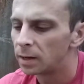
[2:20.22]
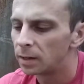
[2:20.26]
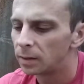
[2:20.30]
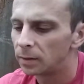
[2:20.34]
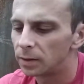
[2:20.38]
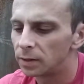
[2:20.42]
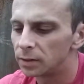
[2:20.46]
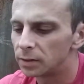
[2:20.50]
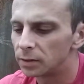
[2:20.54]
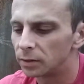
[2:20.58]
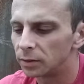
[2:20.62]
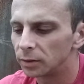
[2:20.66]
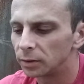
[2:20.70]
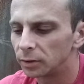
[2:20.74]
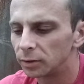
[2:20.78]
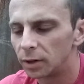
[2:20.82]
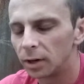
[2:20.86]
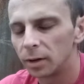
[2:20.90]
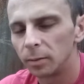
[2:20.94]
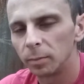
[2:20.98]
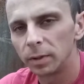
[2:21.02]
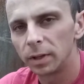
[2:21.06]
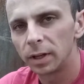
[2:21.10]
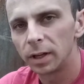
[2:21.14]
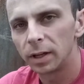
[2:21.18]
These are
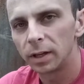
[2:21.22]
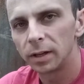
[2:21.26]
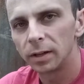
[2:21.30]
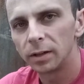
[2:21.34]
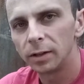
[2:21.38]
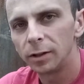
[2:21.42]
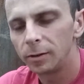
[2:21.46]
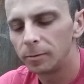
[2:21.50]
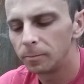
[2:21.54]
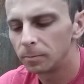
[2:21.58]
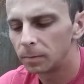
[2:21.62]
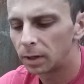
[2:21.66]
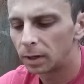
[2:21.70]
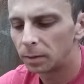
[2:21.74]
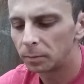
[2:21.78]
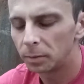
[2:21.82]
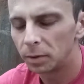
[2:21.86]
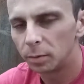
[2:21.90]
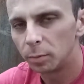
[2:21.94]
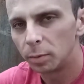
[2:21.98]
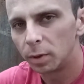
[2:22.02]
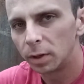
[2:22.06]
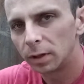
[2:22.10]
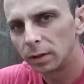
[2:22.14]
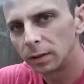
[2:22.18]
incredibly handy, and I'm going
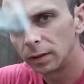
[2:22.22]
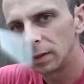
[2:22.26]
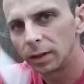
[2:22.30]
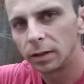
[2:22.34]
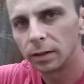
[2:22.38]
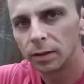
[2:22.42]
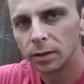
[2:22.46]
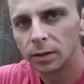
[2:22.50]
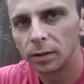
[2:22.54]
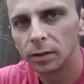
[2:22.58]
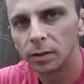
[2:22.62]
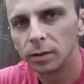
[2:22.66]
to put a link